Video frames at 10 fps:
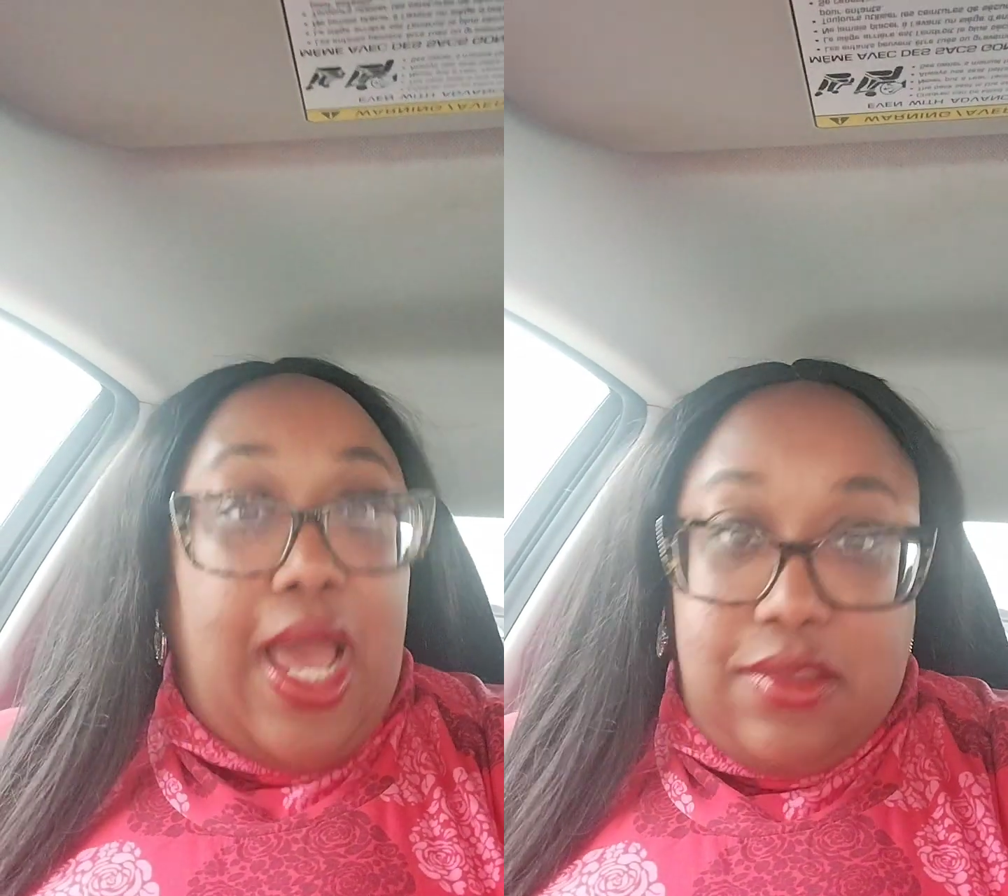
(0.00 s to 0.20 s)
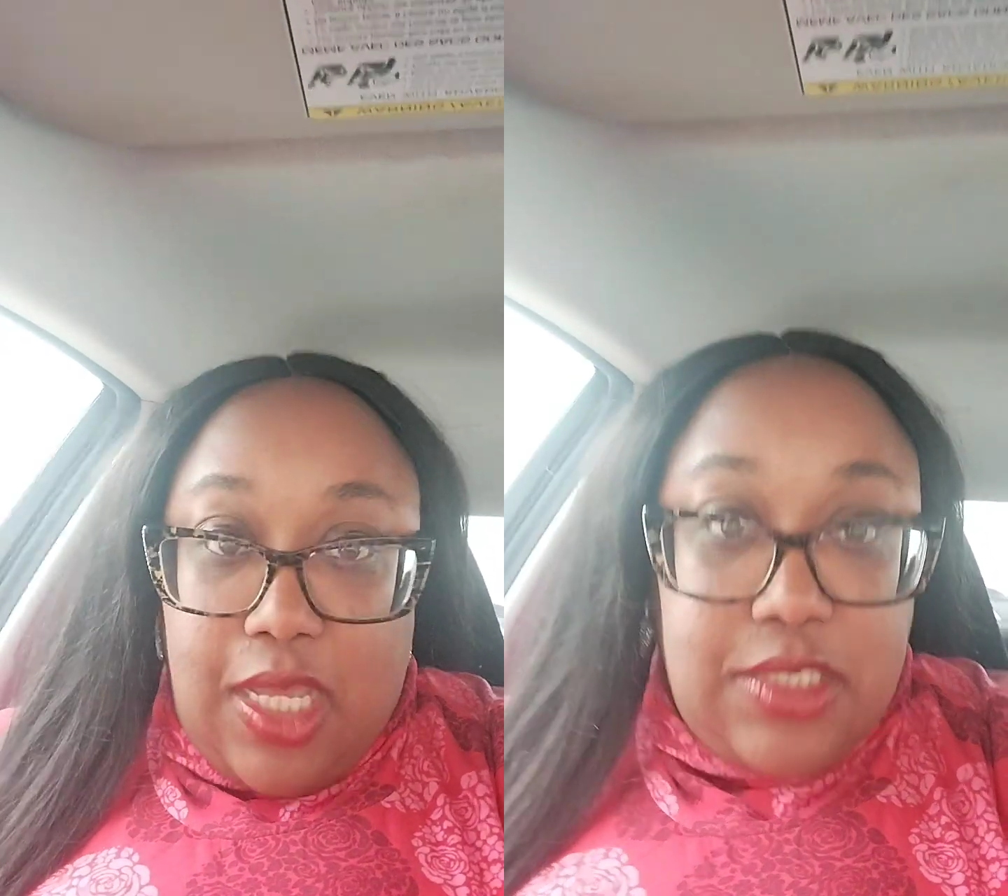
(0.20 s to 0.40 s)

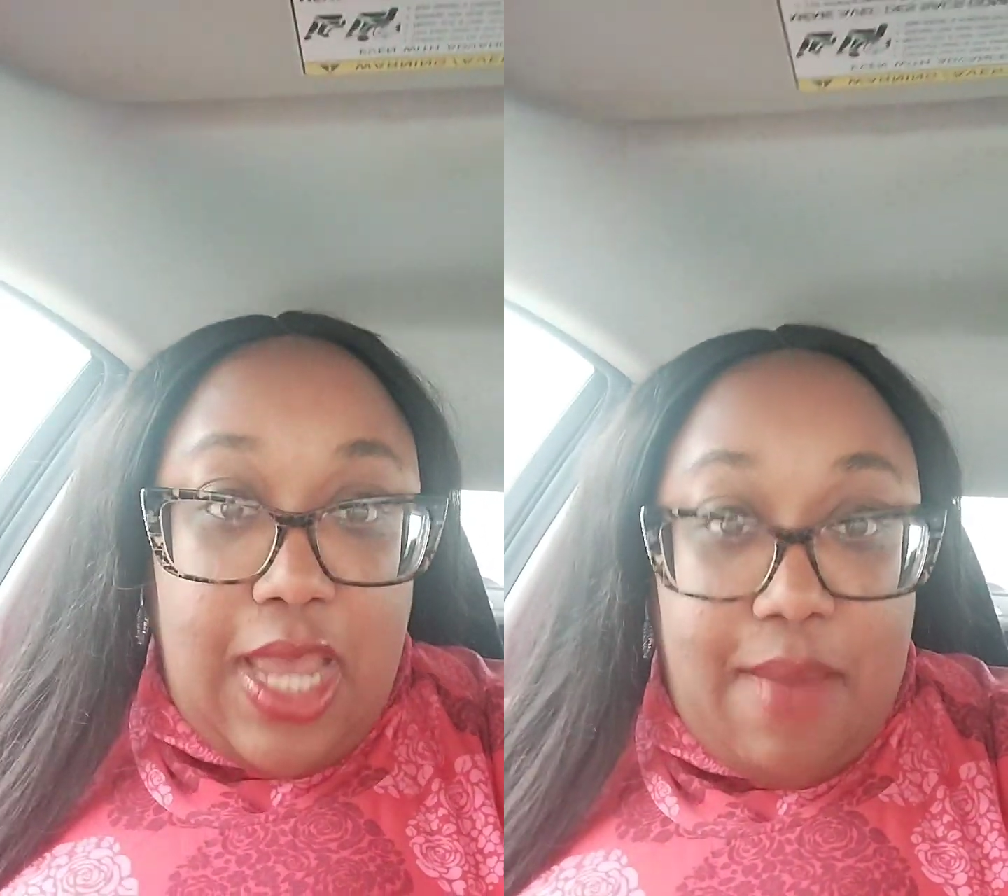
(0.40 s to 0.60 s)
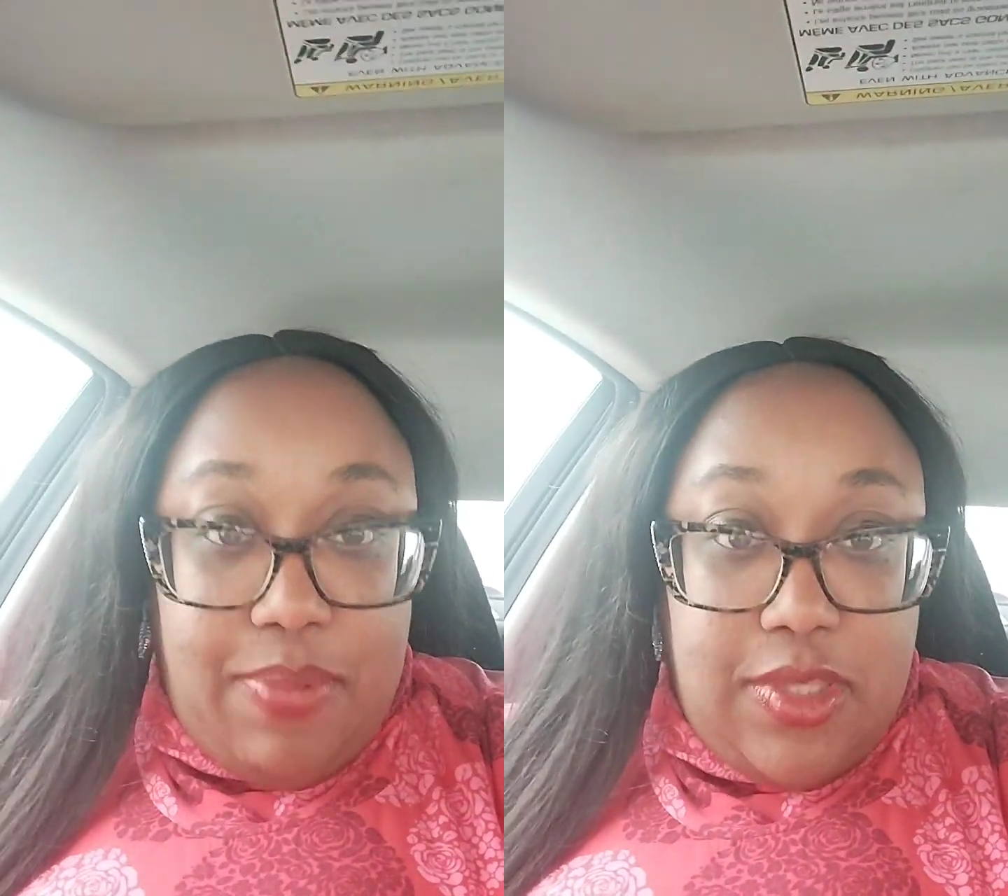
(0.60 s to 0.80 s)
of things
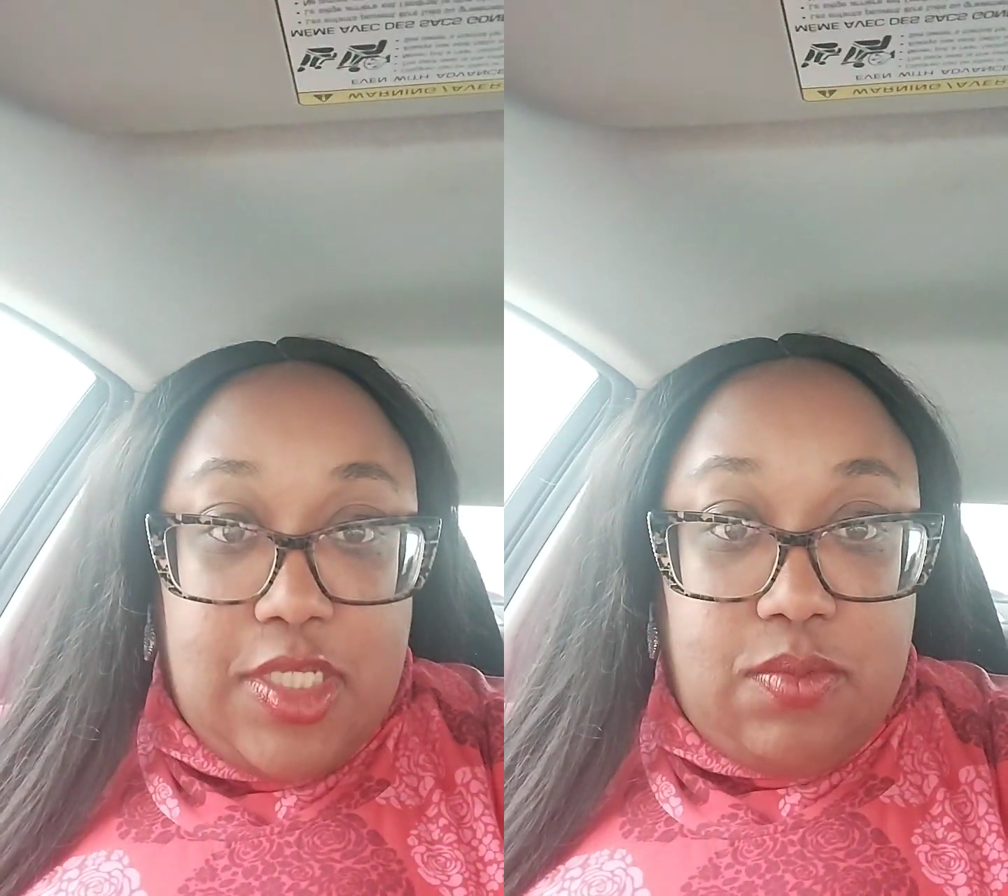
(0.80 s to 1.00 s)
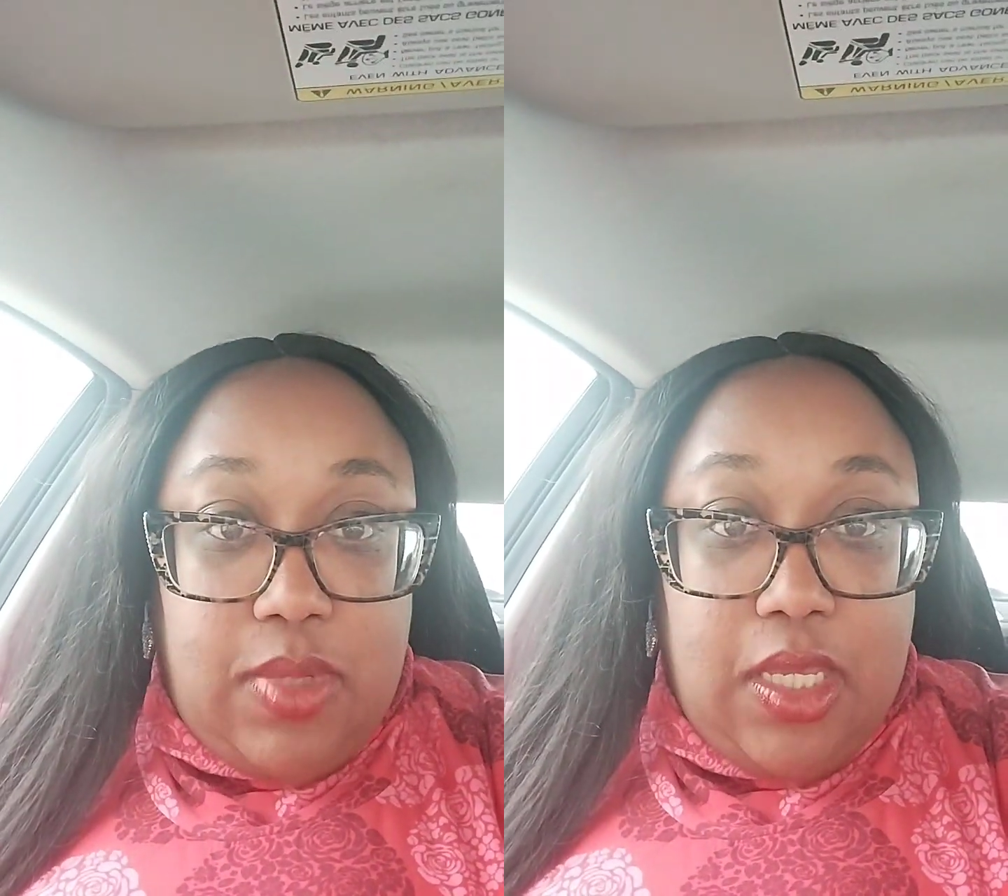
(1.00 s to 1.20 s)
happened
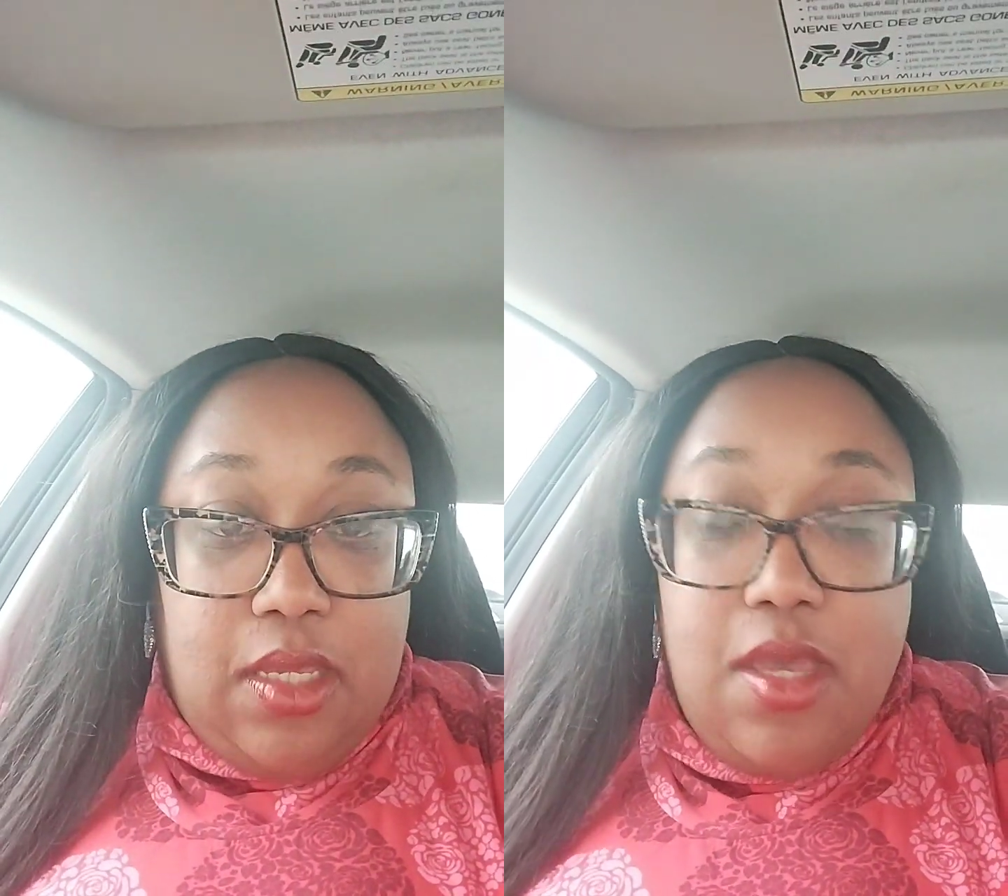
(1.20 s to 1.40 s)
this week.